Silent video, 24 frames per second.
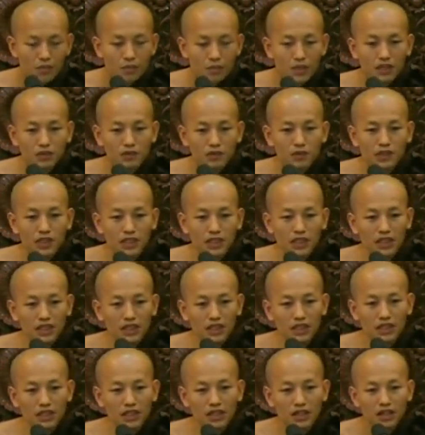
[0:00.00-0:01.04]
But one
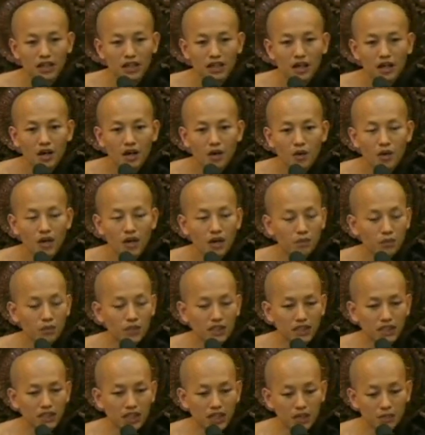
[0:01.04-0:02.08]
day, one
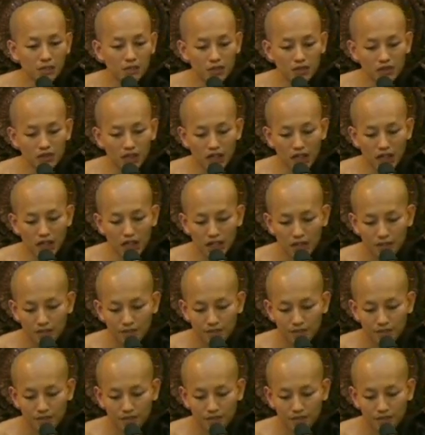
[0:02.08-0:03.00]
Pichika Buddha